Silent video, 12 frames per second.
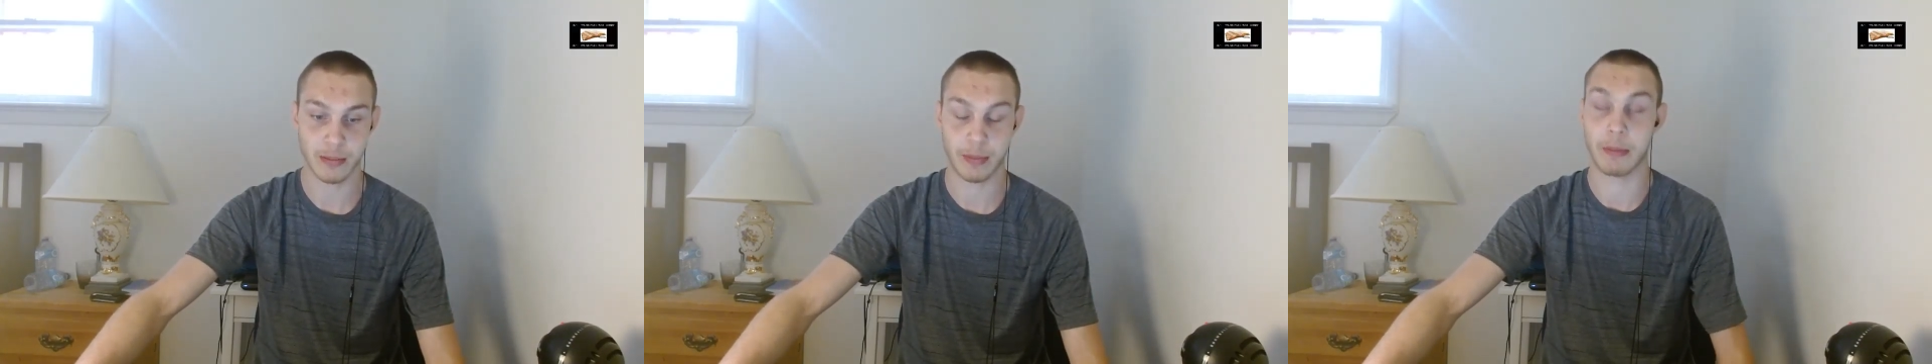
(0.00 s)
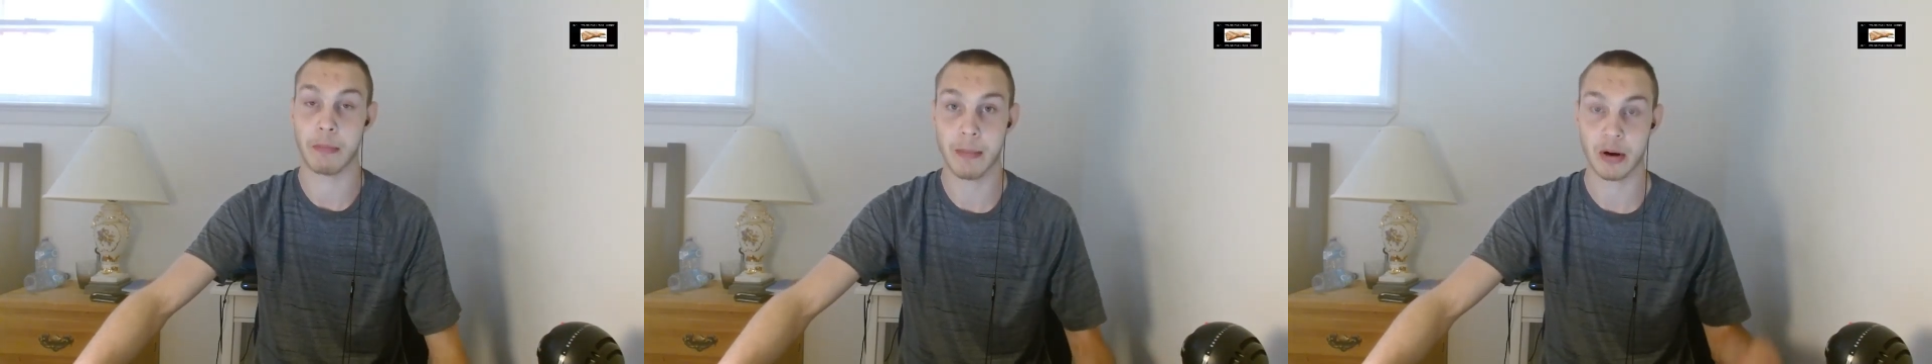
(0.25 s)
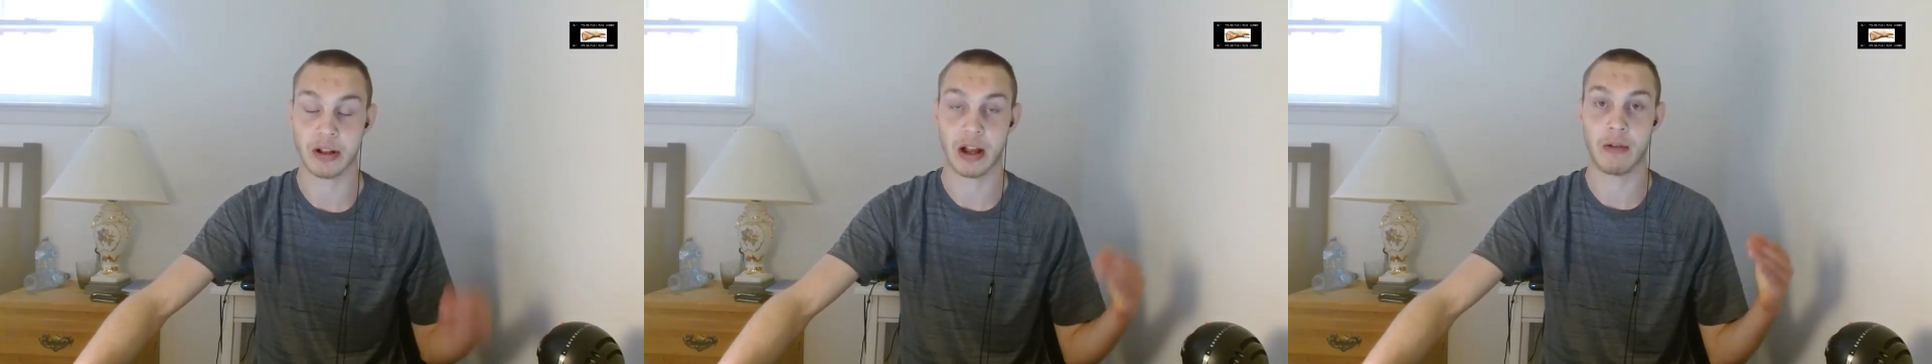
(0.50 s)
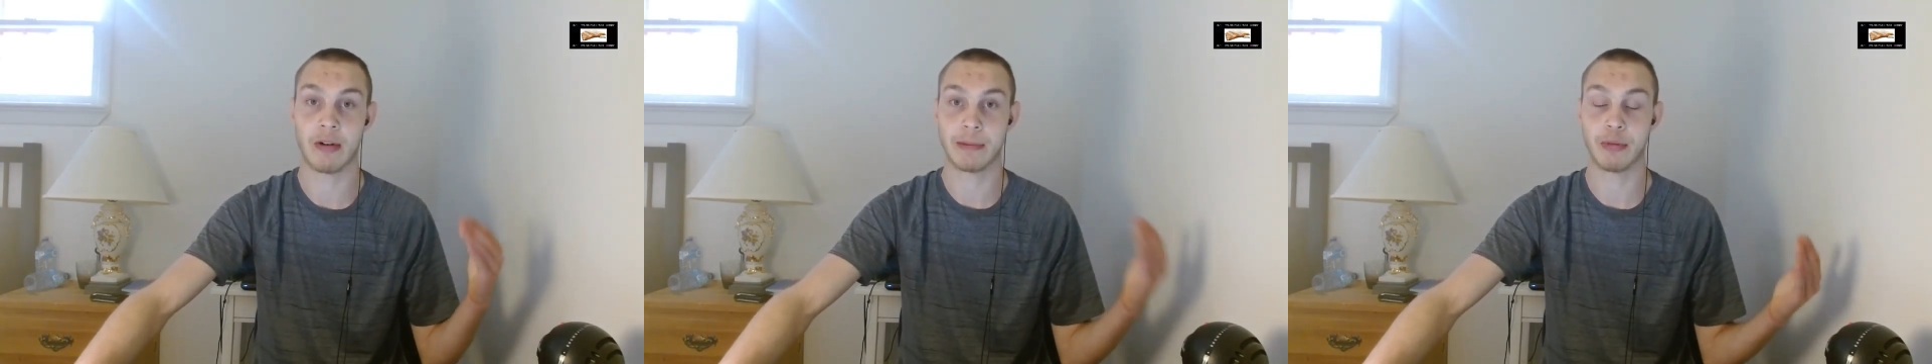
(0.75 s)
but remember,
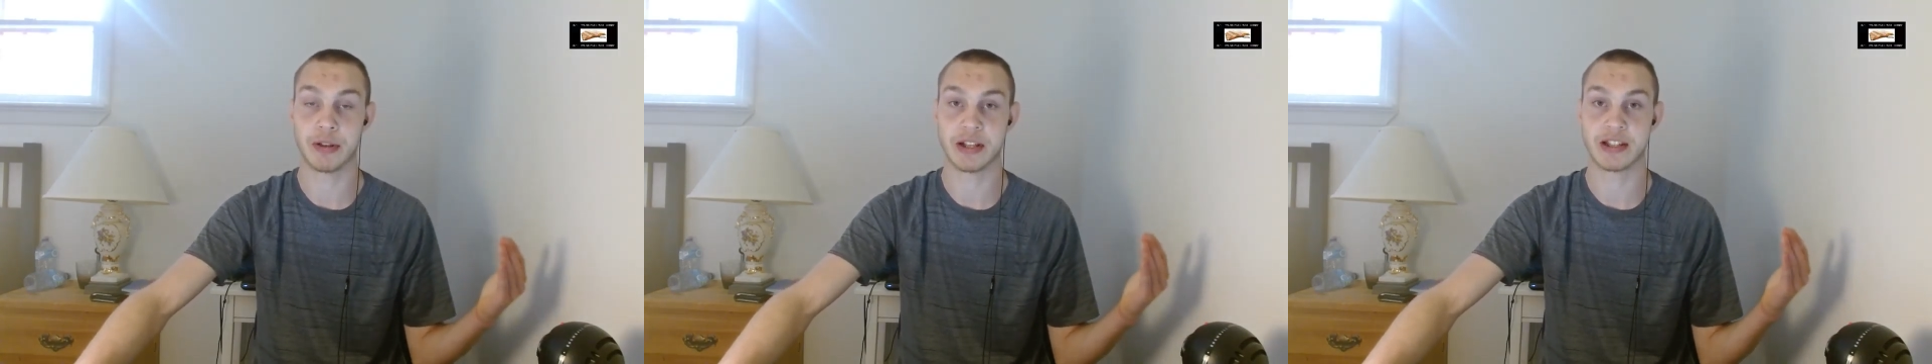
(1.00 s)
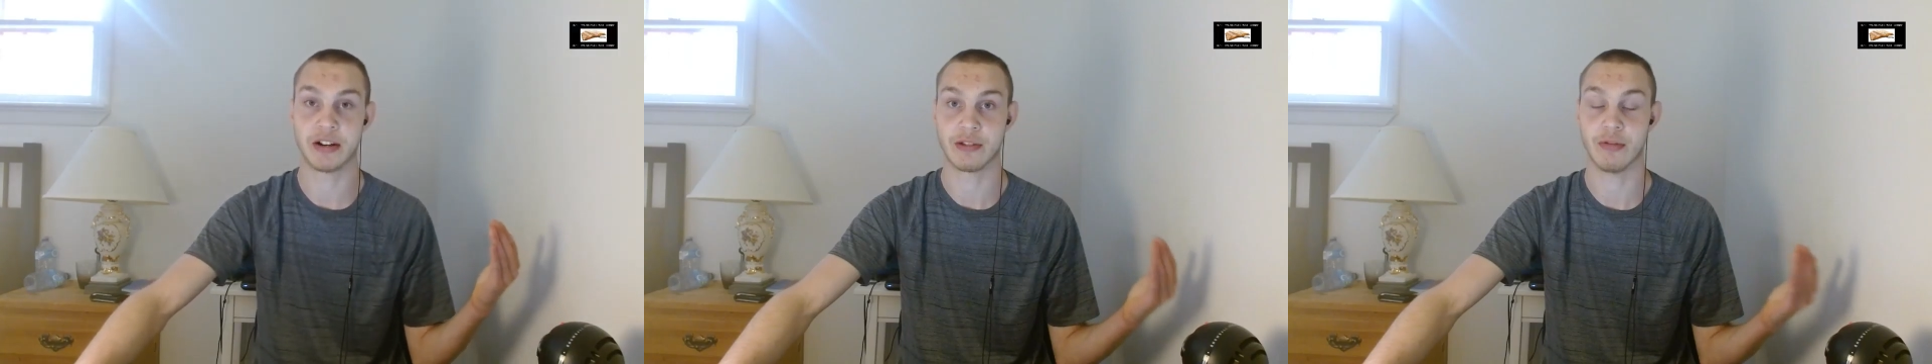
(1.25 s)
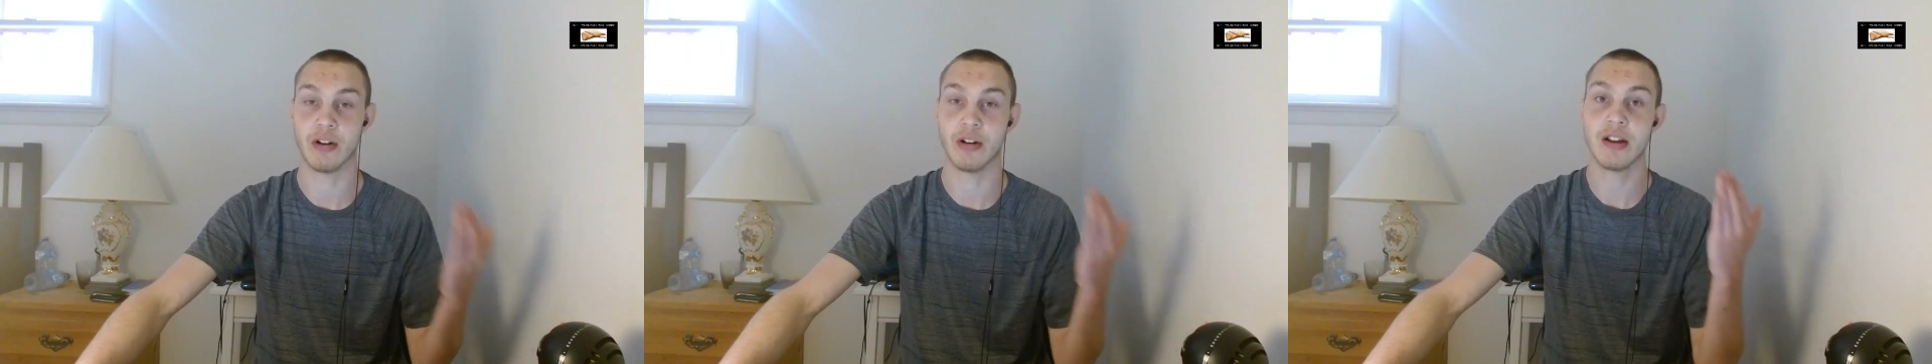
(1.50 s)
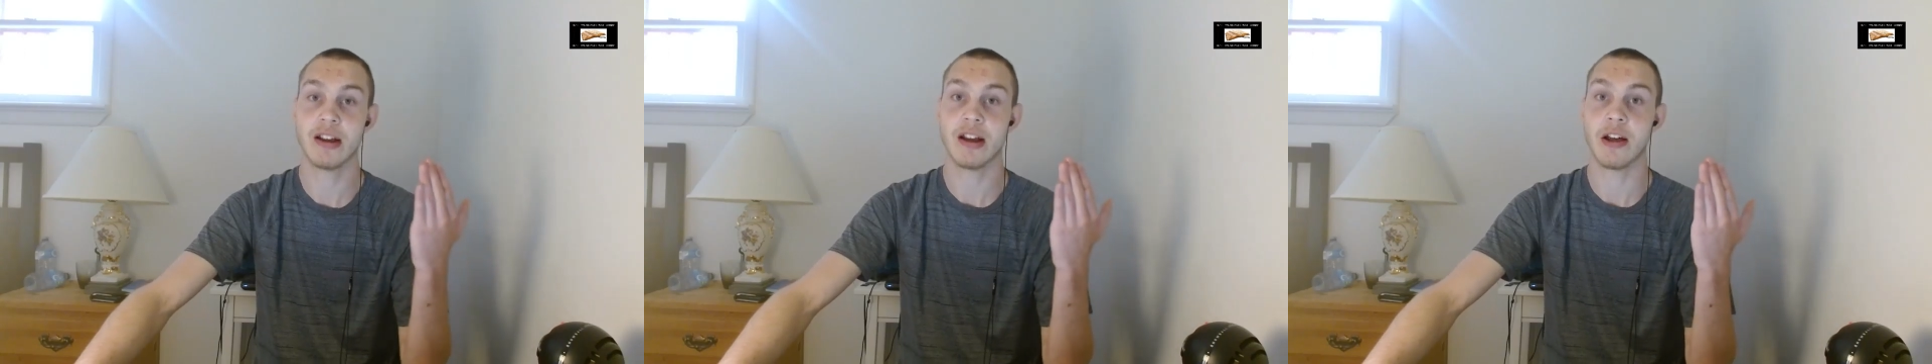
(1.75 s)
I want to point this out as well.